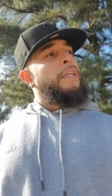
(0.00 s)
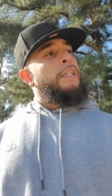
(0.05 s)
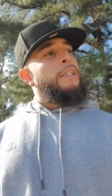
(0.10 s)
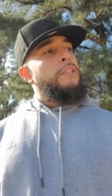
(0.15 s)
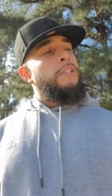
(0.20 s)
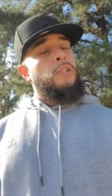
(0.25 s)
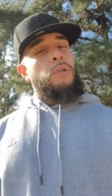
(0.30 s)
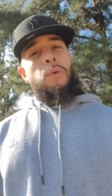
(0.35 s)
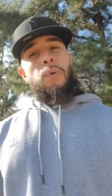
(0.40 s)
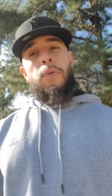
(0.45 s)

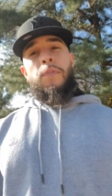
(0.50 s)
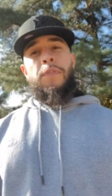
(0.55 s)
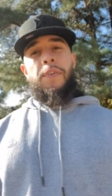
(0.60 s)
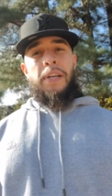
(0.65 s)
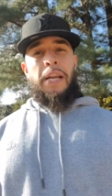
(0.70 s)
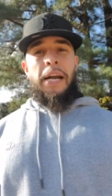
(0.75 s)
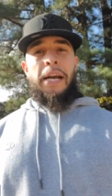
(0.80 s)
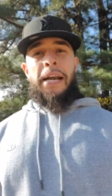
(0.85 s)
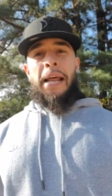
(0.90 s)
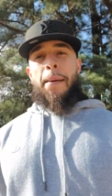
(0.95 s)
to fill
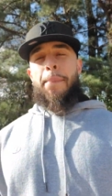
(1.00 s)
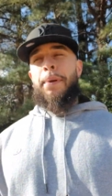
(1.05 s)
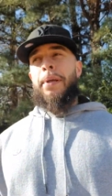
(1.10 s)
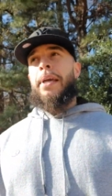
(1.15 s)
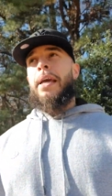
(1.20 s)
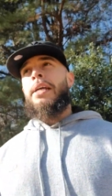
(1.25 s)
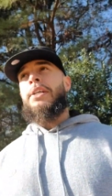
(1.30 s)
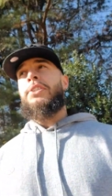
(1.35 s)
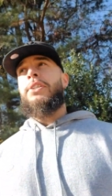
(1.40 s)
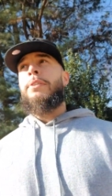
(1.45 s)
out an
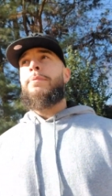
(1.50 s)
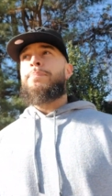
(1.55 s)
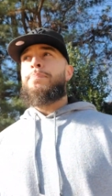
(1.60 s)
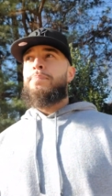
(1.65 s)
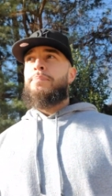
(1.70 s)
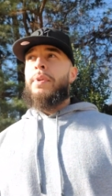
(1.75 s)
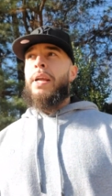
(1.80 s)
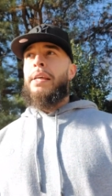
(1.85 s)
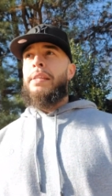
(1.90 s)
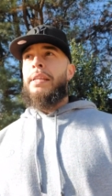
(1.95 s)
application.
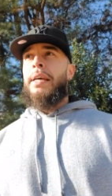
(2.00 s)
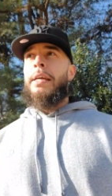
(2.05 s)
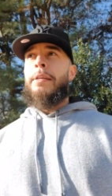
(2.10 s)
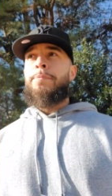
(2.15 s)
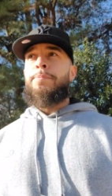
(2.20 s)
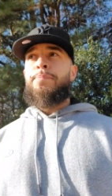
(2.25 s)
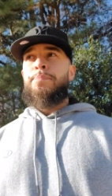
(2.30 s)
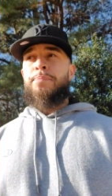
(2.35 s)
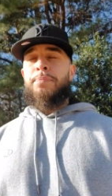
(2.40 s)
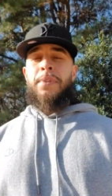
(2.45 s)
And
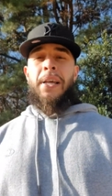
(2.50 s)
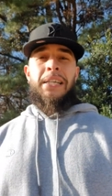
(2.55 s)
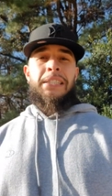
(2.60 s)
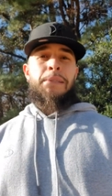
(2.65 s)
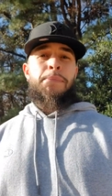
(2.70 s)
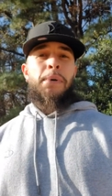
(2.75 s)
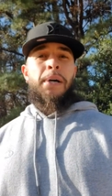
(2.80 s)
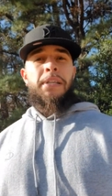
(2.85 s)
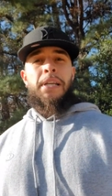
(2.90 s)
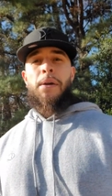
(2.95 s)
then next
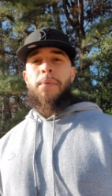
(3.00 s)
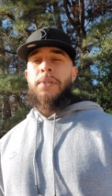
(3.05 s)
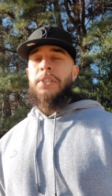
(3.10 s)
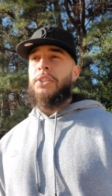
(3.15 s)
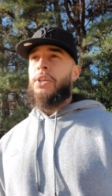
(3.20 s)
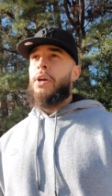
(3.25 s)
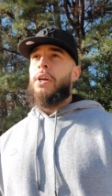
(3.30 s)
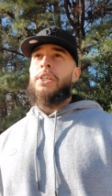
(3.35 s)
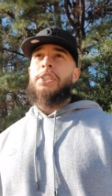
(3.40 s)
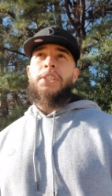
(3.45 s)
Monday, we
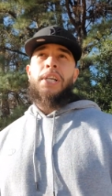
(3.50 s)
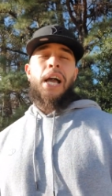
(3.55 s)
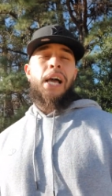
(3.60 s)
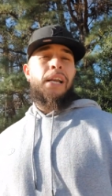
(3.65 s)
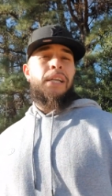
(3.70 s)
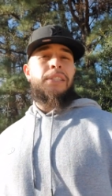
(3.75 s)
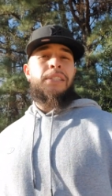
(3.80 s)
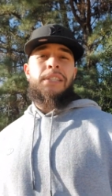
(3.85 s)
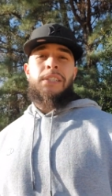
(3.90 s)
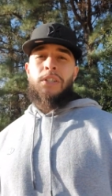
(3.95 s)
start a
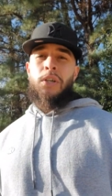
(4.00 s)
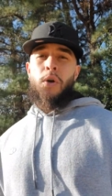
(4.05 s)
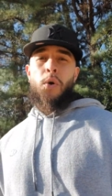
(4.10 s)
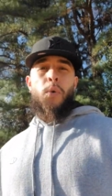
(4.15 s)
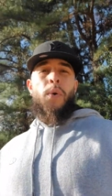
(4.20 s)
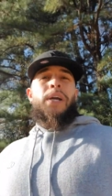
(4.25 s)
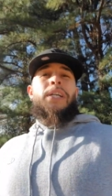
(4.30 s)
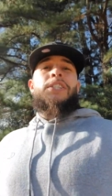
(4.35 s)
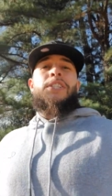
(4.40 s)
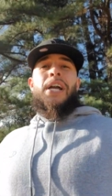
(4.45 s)
challenge. It's a
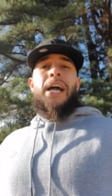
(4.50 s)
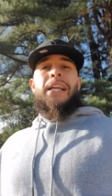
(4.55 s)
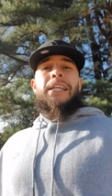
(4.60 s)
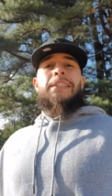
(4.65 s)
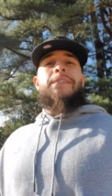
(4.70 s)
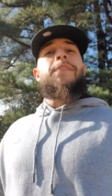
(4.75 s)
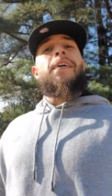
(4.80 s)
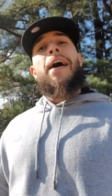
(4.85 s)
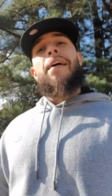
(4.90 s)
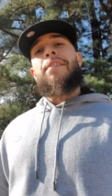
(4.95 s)
quick challenge,
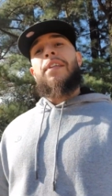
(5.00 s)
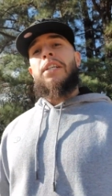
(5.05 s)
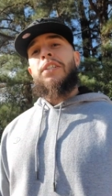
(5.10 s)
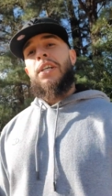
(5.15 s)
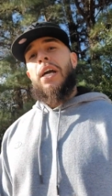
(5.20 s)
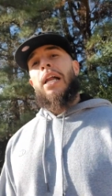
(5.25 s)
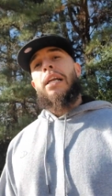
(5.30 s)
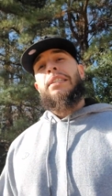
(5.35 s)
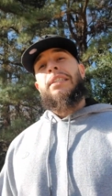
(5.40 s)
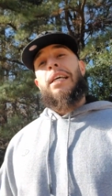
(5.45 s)
5-day
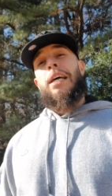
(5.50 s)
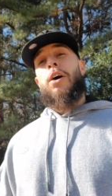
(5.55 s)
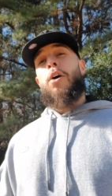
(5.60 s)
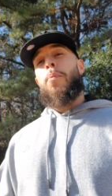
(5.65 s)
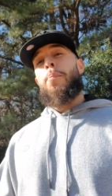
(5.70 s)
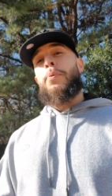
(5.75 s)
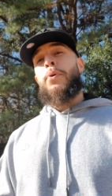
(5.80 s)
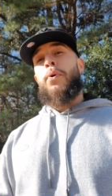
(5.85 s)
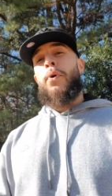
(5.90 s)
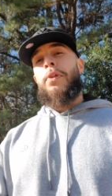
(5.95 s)
challenge to
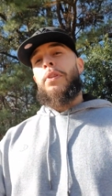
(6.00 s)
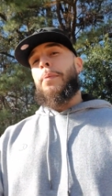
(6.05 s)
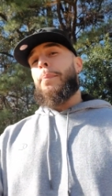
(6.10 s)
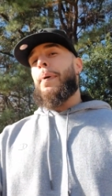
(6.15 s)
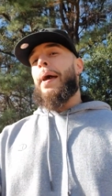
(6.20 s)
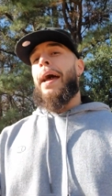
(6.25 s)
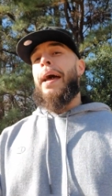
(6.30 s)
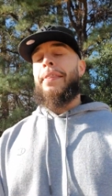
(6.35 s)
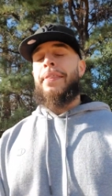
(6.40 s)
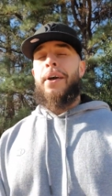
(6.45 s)
help you on the
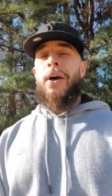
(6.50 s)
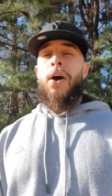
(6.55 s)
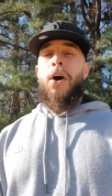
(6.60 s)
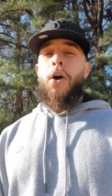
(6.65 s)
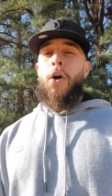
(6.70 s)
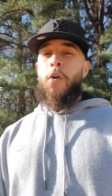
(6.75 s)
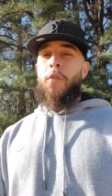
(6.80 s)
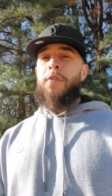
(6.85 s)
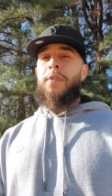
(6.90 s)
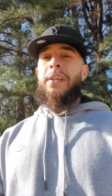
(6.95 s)
path.
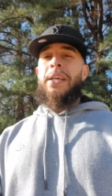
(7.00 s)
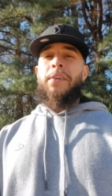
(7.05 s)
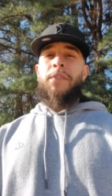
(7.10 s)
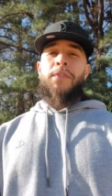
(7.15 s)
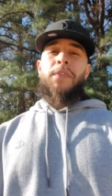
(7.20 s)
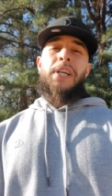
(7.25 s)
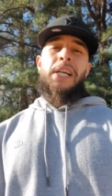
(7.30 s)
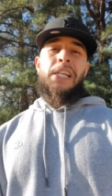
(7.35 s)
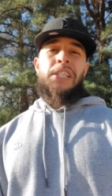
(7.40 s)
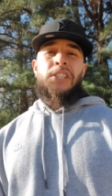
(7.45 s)
Hopefully
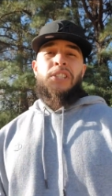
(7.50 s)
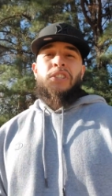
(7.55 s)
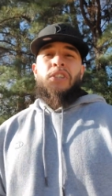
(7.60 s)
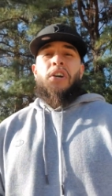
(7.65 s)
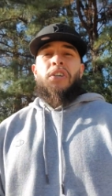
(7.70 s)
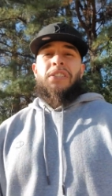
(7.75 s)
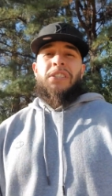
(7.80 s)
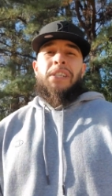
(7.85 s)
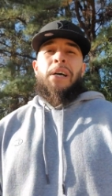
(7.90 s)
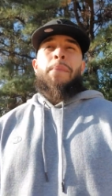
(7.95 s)
it
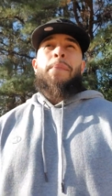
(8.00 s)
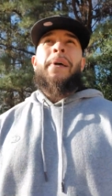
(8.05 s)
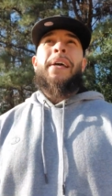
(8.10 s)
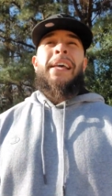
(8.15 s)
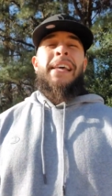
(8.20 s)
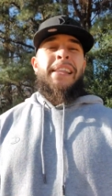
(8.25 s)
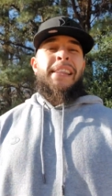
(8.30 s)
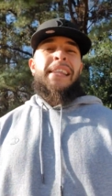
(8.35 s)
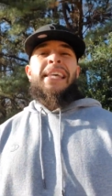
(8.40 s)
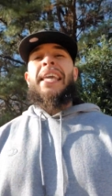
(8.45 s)
starts up
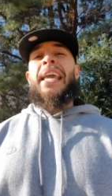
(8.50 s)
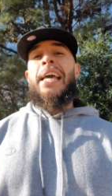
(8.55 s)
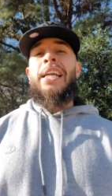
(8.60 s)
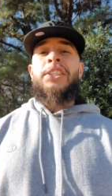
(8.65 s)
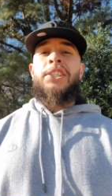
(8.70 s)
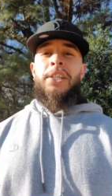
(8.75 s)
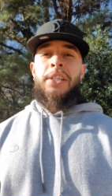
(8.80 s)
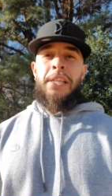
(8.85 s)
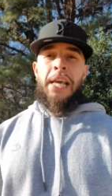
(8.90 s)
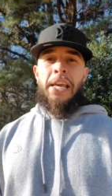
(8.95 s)
the
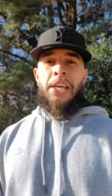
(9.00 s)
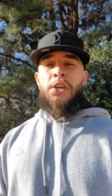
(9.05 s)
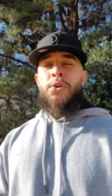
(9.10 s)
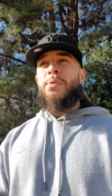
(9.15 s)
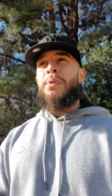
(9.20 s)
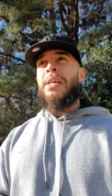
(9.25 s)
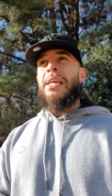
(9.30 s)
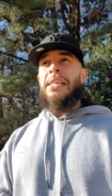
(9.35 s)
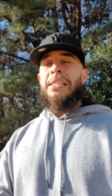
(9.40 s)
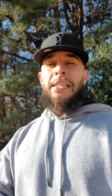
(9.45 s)
engine that you
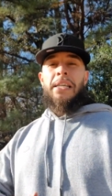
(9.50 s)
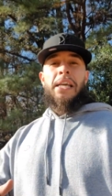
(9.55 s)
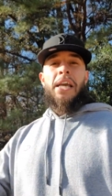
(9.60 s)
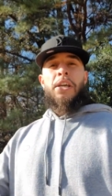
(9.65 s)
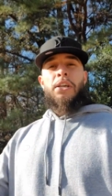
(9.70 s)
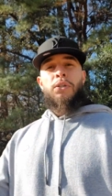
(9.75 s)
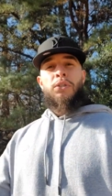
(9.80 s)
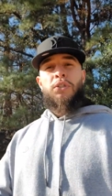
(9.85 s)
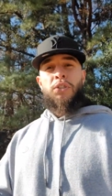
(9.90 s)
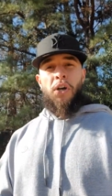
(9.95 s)
need to get
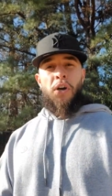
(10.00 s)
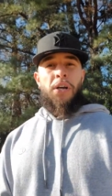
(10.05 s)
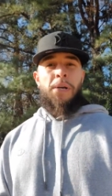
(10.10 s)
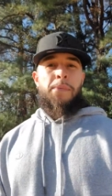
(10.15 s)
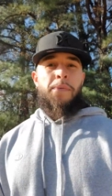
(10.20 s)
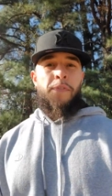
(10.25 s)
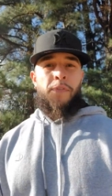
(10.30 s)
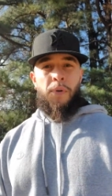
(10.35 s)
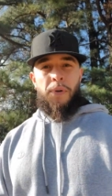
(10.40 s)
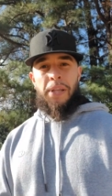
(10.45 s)
you started
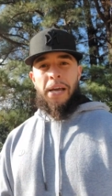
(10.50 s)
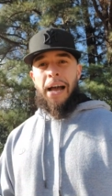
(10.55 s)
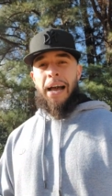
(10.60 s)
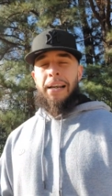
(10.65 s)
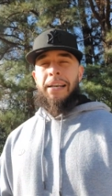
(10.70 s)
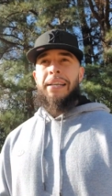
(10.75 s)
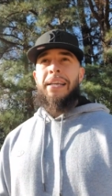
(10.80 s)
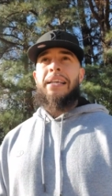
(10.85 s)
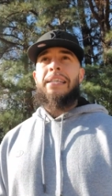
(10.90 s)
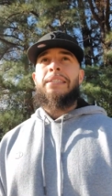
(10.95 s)
before the
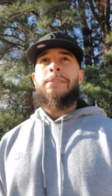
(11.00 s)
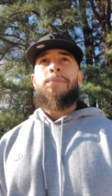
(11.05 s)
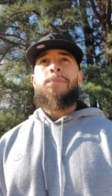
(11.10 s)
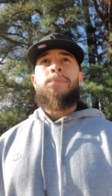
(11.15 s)
holidays.